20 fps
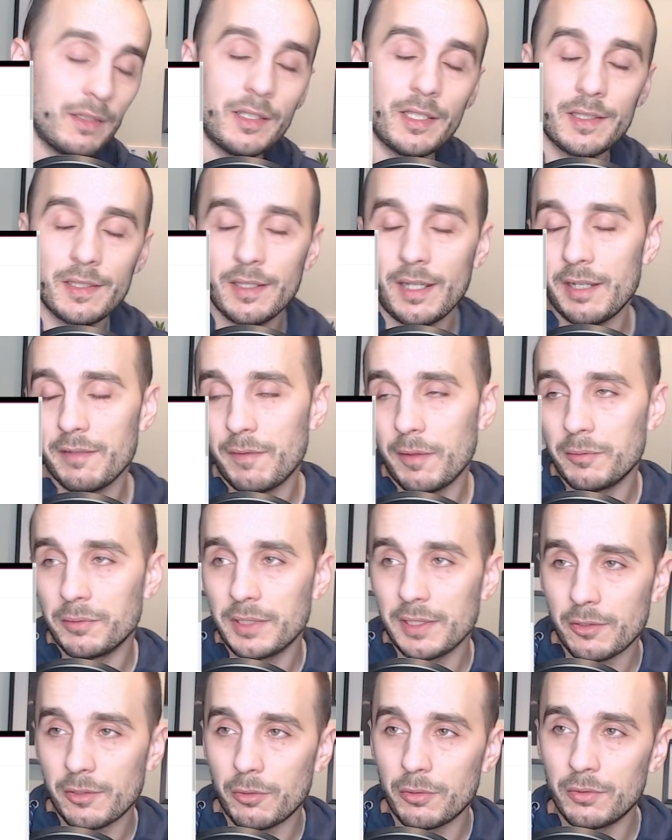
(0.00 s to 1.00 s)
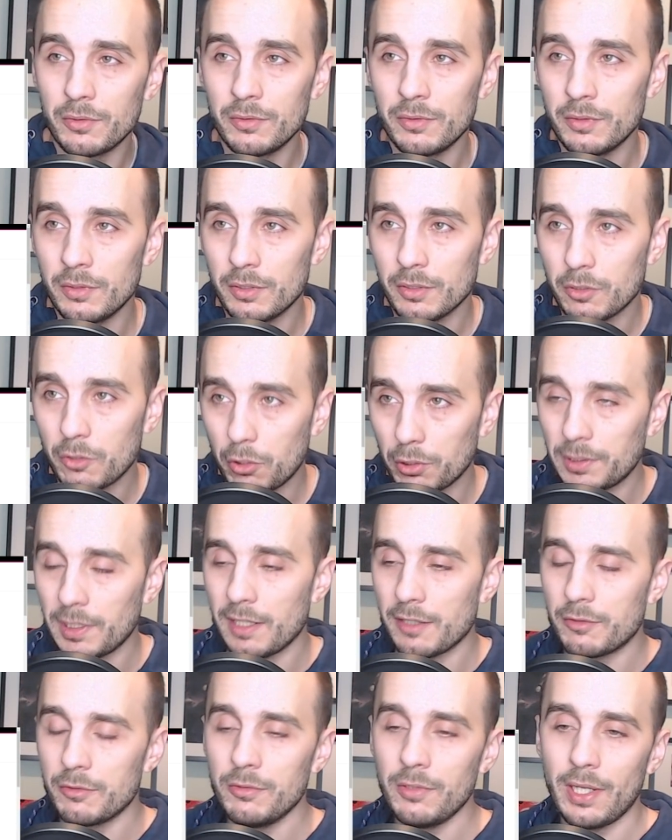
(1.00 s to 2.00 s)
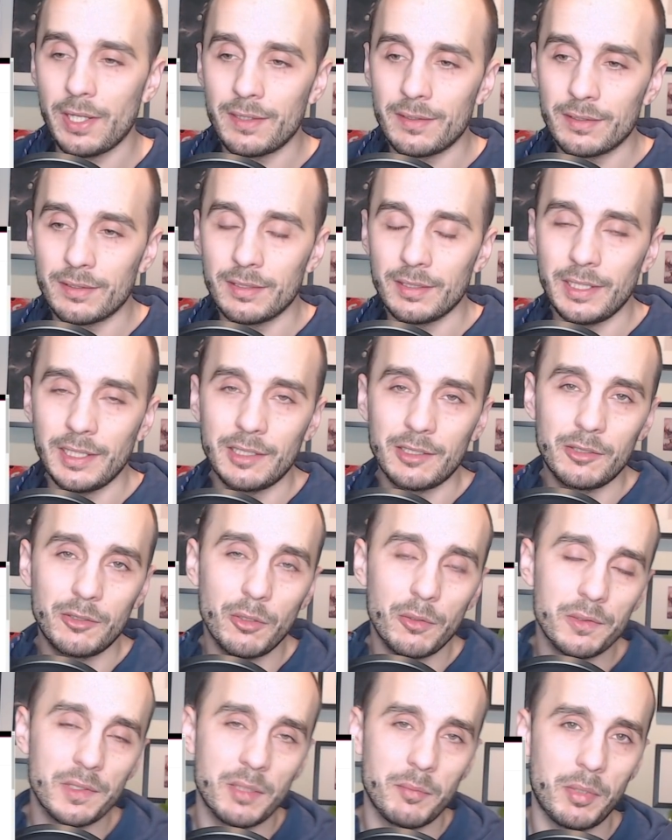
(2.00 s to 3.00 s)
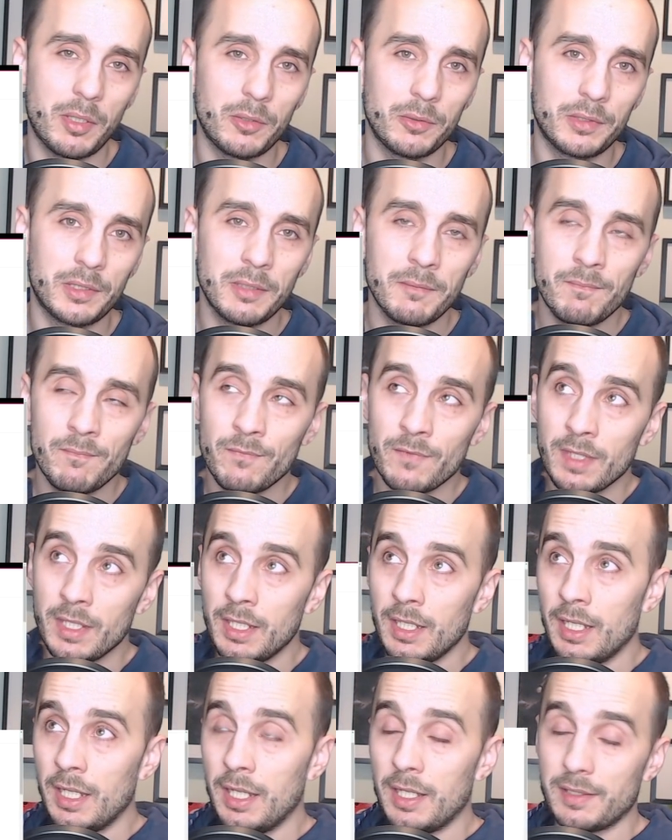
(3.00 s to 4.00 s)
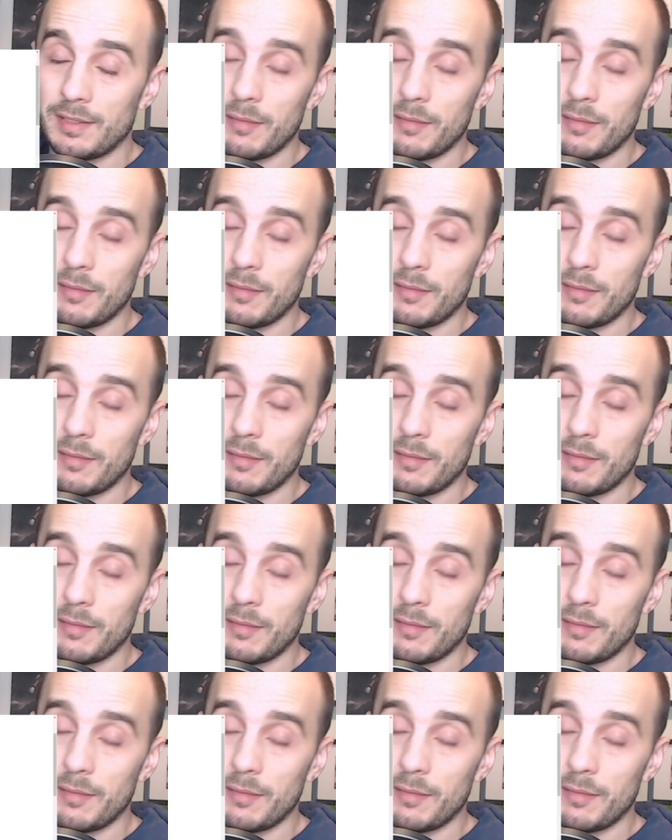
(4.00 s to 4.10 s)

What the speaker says: I found this on Kotaku, and it talks about some